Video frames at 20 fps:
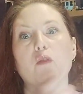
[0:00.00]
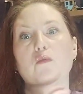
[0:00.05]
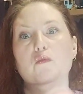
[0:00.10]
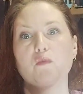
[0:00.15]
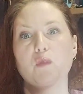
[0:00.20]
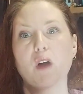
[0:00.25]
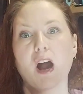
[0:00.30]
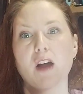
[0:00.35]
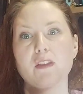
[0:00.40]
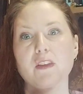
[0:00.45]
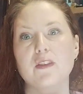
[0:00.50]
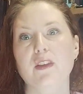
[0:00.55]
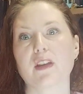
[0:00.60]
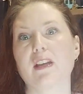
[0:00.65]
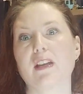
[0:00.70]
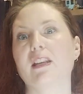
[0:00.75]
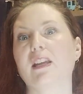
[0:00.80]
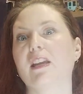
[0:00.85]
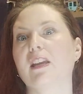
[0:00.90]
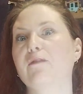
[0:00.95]
rather
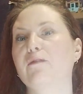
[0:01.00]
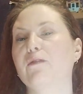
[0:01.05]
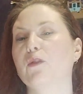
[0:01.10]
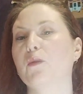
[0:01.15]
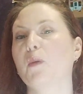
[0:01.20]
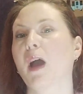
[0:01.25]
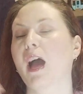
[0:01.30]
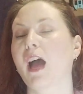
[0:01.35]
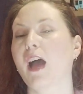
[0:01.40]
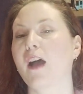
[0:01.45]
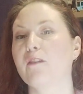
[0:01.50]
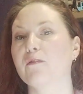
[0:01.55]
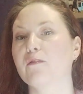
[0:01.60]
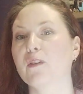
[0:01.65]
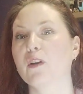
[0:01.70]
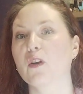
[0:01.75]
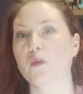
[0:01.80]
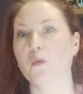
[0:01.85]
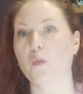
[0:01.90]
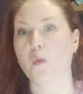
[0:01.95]
than if you have
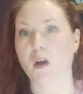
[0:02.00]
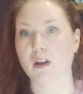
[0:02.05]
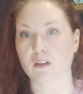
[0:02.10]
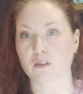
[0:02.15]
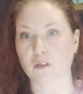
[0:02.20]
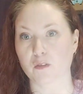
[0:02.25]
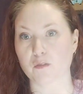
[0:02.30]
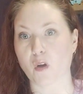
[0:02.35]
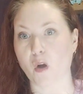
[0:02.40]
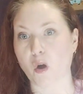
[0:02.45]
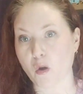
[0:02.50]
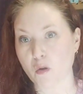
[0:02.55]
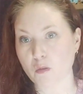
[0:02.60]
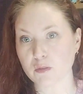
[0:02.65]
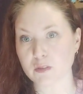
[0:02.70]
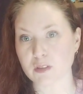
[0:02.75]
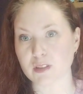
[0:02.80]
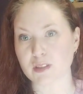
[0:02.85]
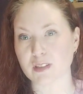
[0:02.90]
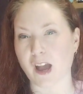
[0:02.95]
quite a lot of
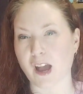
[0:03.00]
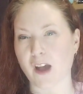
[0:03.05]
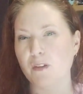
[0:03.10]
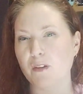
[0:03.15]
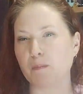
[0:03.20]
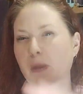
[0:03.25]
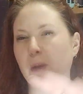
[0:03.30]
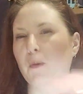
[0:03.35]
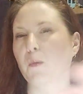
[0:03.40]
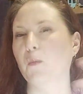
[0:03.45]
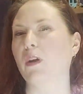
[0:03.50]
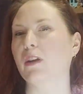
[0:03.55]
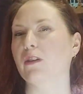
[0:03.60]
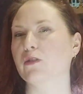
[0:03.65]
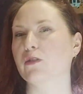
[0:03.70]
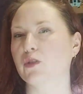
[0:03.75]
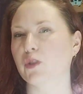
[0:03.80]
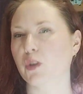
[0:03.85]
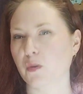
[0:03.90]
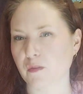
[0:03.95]
old stuff and maybe one or
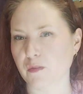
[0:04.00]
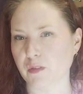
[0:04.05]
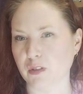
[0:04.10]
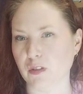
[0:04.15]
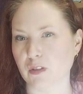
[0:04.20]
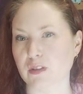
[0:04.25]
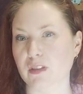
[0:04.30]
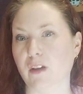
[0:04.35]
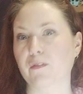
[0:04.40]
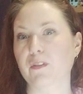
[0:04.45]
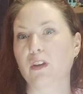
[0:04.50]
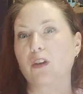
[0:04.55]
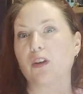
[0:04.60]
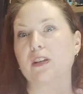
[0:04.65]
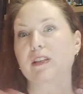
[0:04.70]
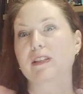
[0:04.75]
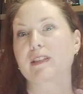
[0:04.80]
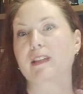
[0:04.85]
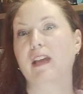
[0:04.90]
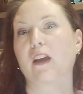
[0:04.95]
two of the new stuff, you're going
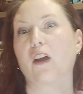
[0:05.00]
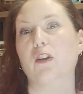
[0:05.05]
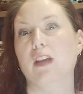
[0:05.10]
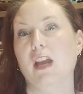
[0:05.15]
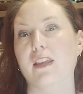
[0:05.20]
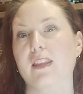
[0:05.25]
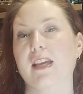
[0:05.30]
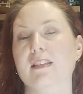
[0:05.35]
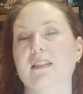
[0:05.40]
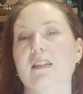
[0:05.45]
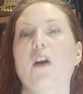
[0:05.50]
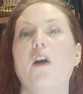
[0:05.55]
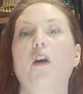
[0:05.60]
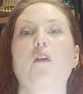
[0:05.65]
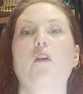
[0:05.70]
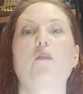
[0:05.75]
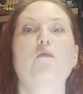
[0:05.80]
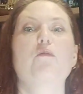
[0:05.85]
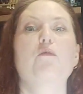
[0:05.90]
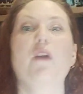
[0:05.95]
to say, okay, that's
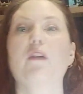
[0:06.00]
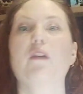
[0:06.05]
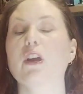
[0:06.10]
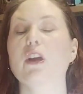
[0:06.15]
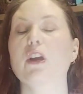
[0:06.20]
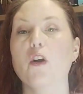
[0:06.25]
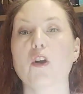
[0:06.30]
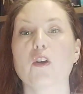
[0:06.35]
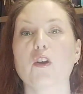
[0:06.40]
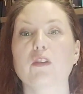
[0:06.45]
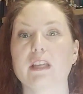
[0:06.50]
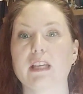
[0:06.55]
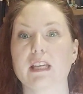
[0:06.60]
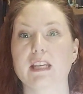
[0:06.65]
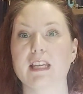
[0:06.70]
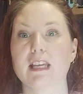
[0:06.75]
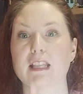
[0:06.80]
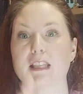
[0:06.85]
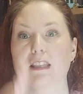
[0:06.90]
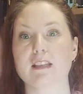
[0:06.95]
very early
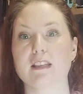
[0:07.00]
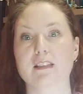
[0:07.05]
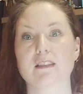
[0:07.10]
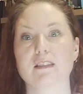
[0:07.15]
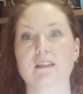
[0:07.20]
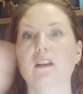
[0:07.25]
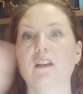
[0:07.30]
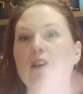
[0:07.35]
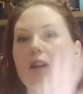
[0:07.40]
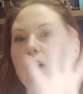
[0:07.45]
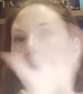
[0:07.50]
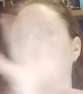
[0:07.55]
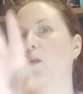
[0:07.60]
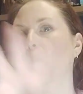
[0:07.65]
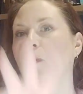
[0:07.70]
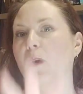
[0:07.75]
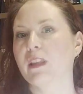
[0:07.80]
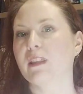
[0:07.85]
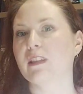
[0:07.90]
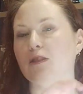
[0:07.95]
in this
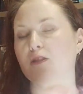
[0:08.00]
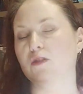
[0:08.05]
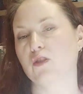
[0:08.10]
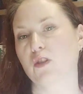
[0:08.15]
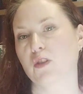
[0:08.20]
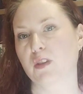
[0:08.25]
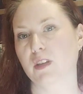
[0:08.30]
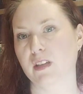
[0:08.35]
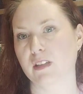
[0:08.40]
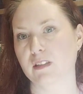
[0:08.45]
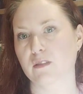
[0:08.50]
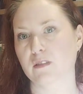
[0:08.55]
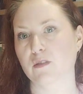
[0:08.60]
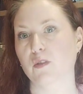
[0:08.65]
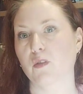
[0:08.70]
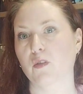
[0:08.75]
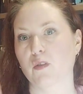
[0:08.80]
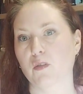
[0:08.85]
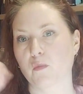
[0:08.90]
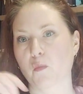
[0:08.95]
when this new things
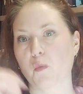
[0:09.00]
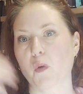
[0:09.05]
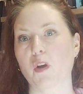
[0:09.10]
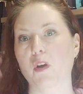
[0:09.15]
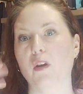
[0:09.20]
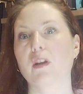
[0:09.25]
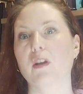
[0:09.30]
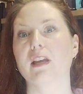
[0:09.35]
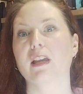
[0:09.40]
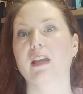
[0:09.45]
were